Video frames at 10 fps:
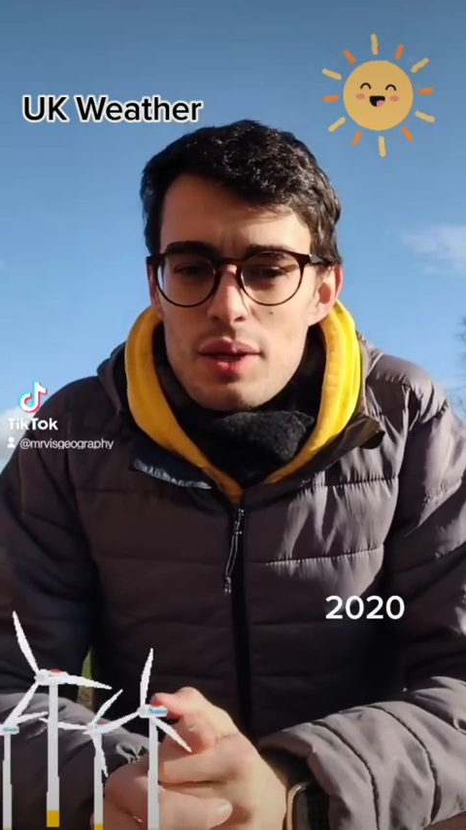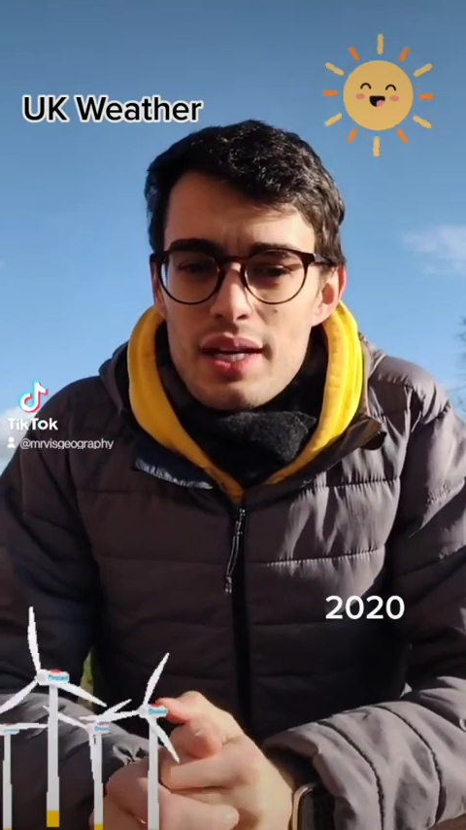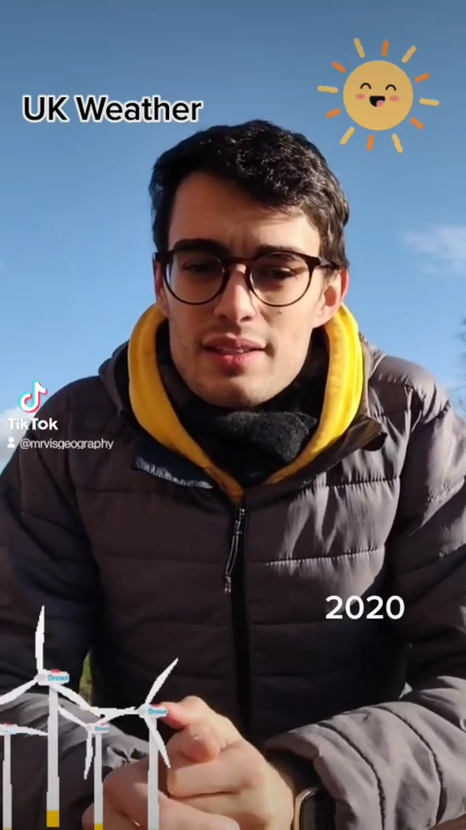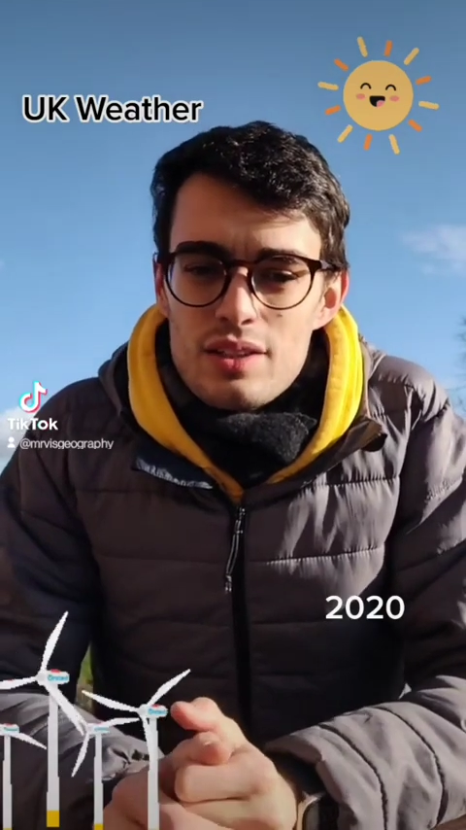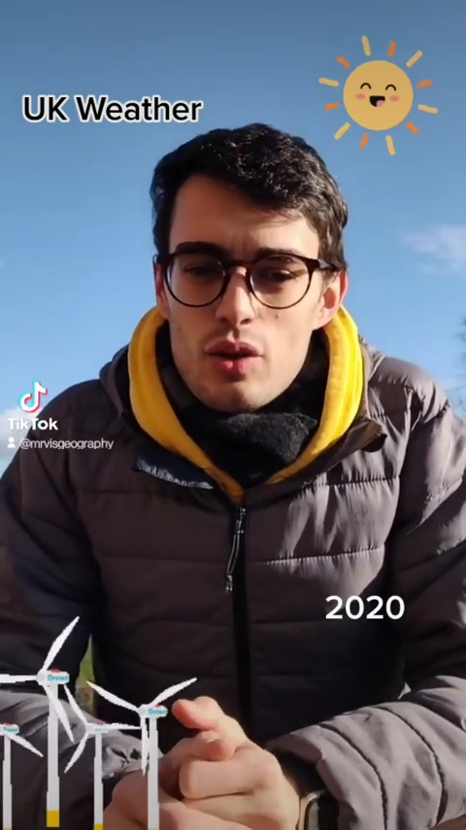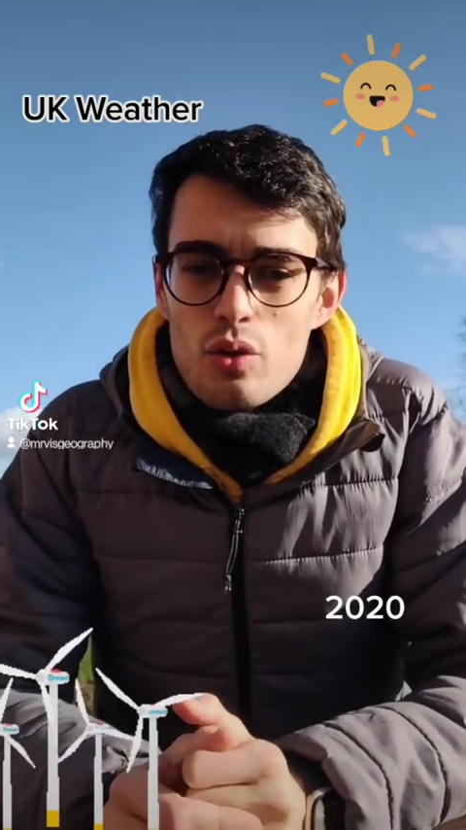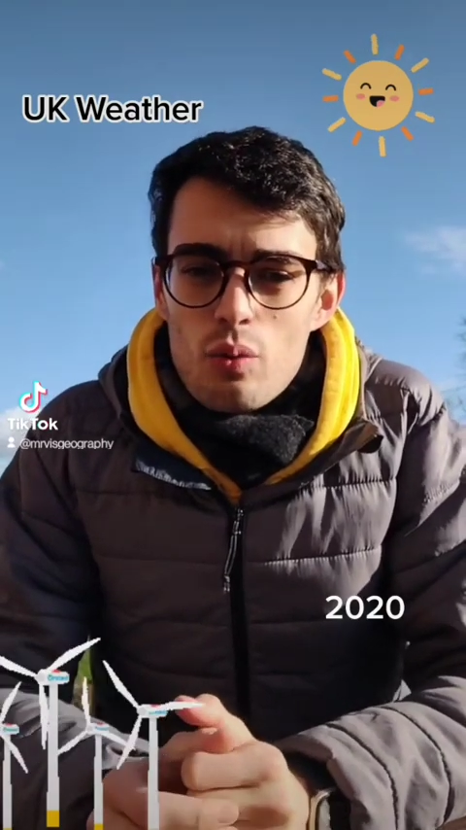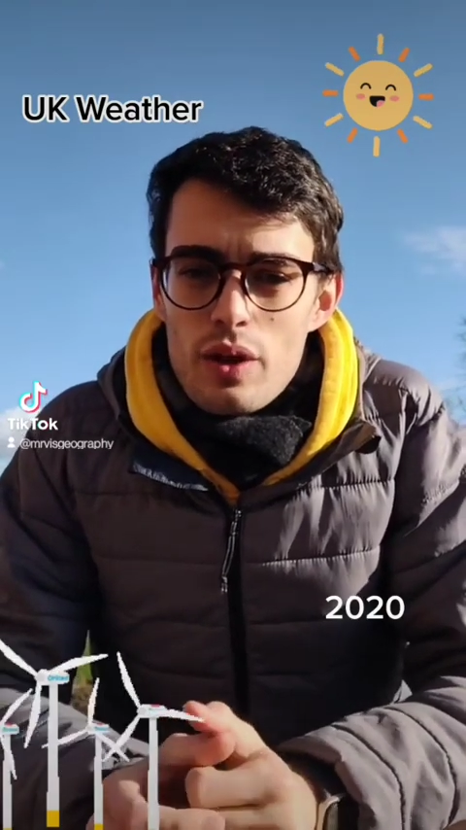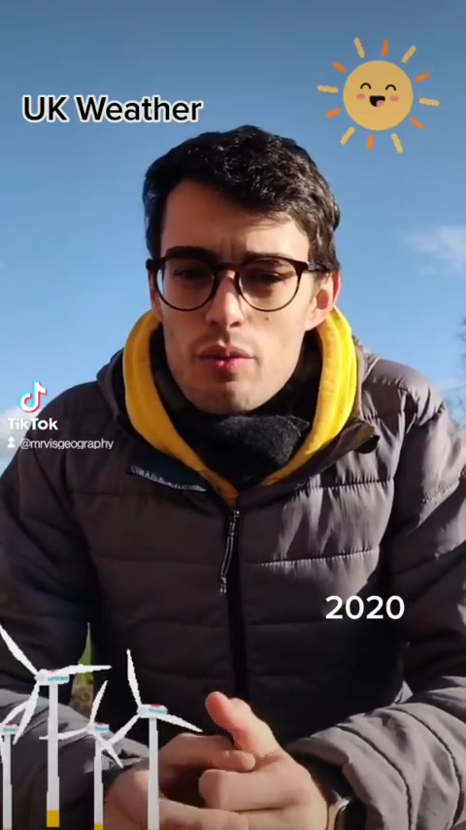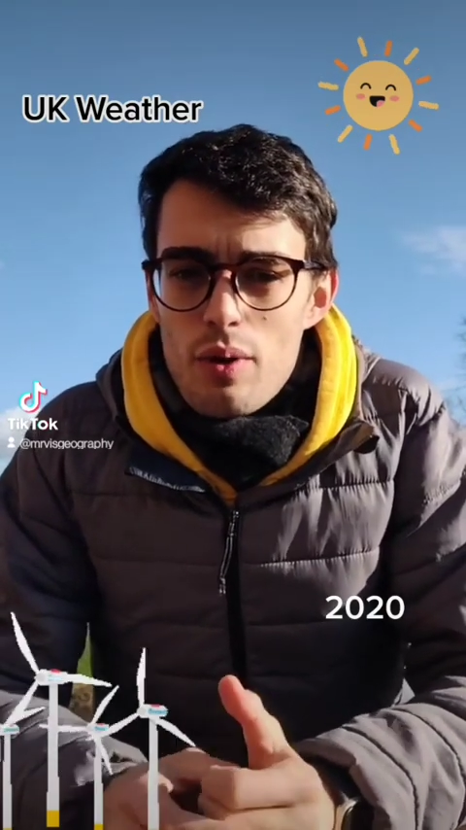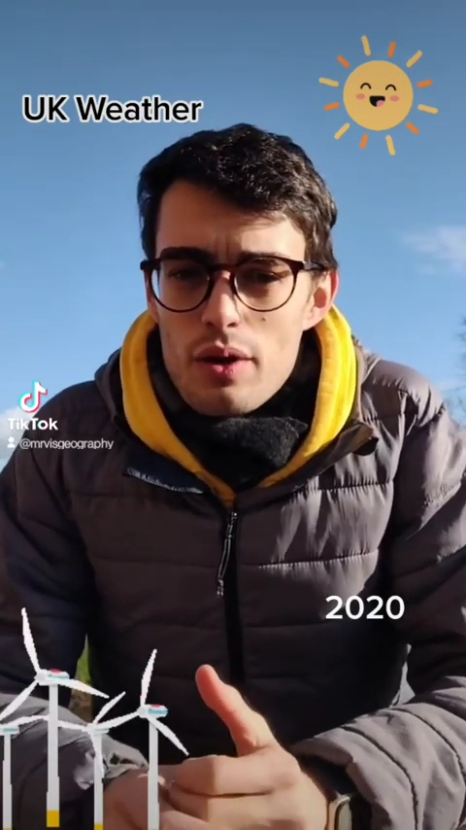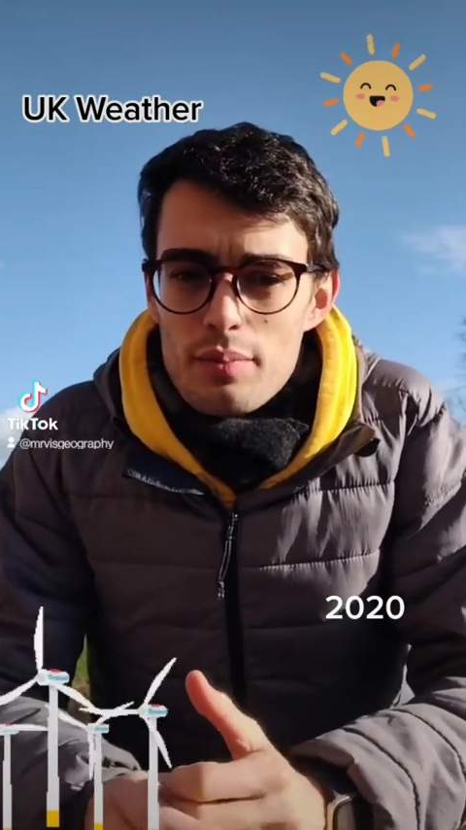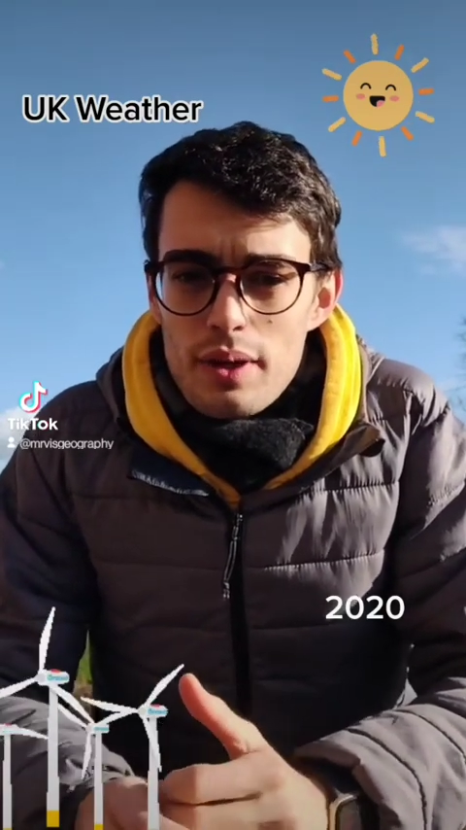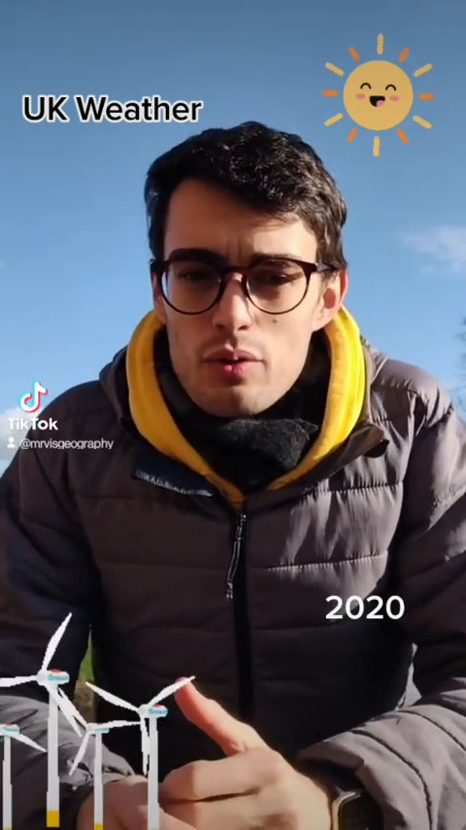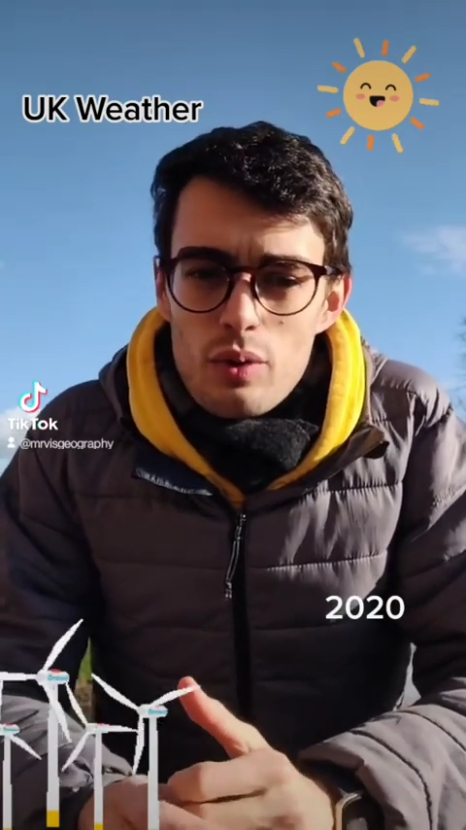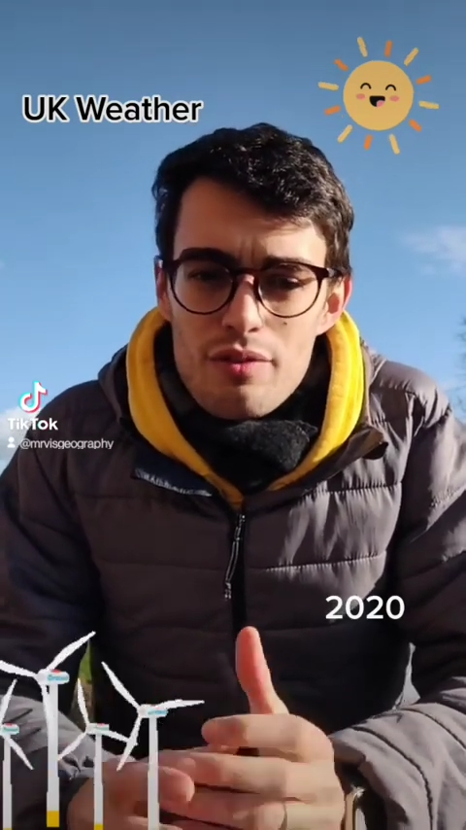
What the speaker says: located on a weather roundabout